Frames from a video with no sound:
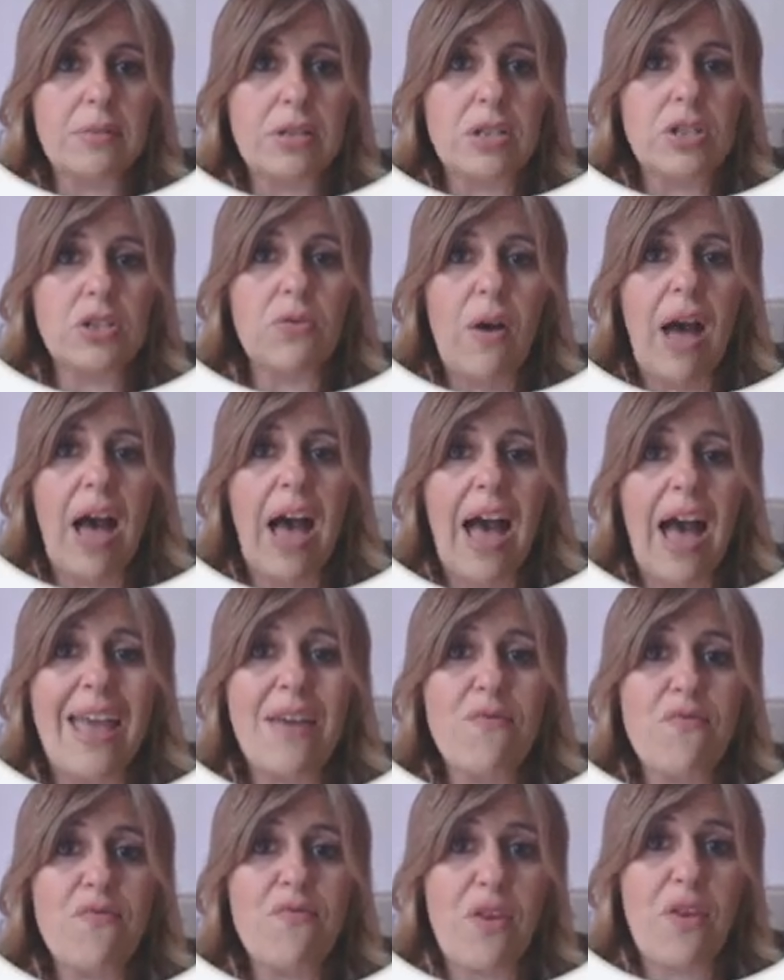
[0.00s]
to
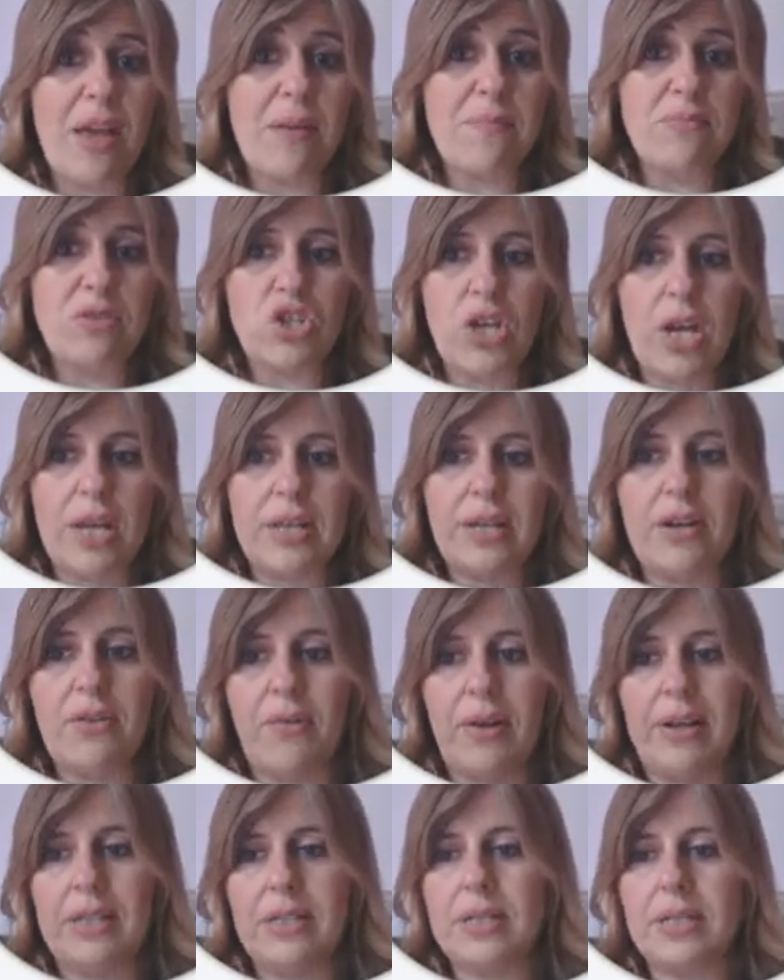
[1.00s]
Iframe
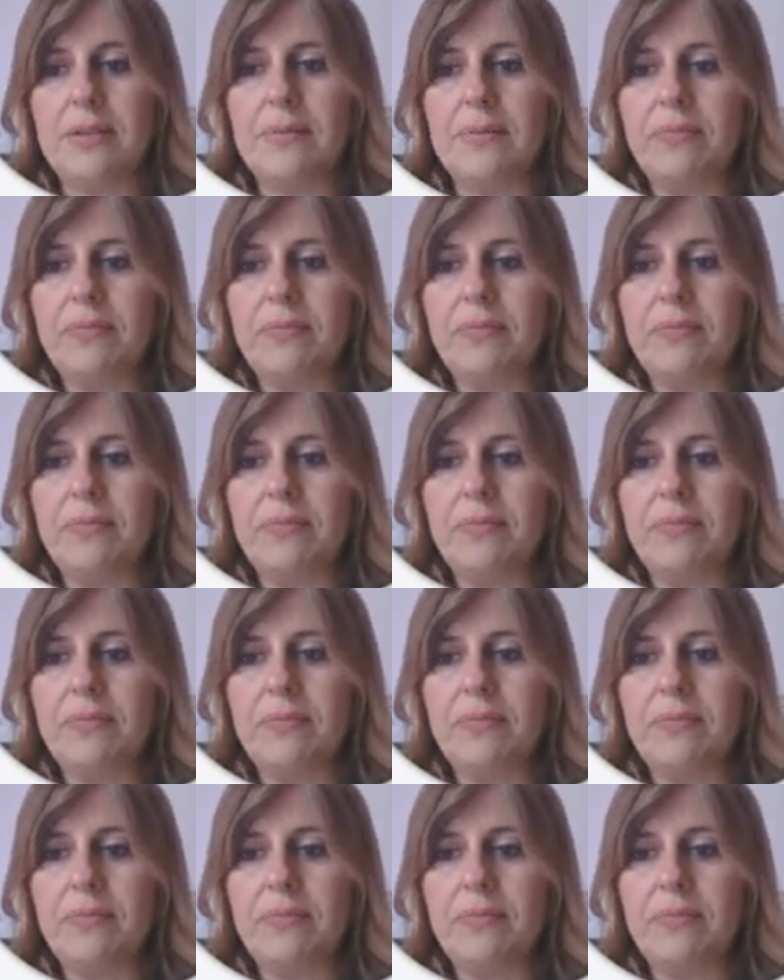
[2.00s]
Generator,